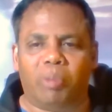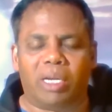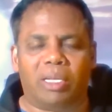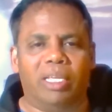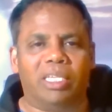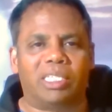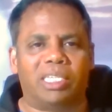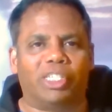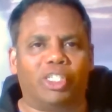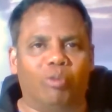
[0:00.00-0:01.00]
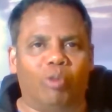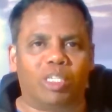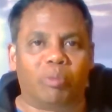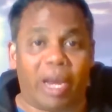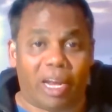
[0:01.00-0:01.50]
but this session
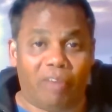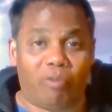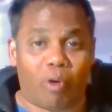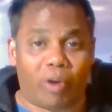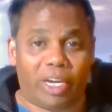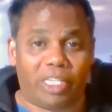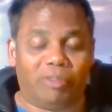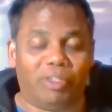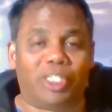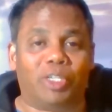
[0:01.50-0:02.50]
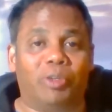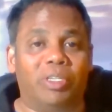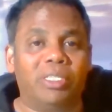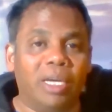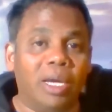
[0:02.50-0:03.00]
was mainly for AJV
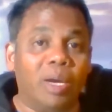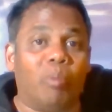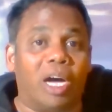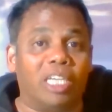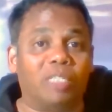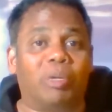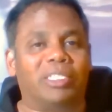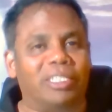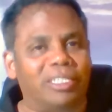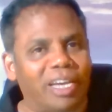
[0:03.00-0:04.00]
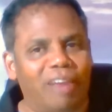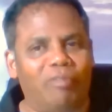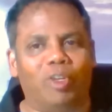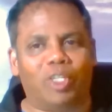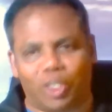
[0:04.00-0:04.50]
students, past, present, and
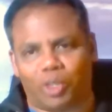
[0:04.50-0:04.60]
future.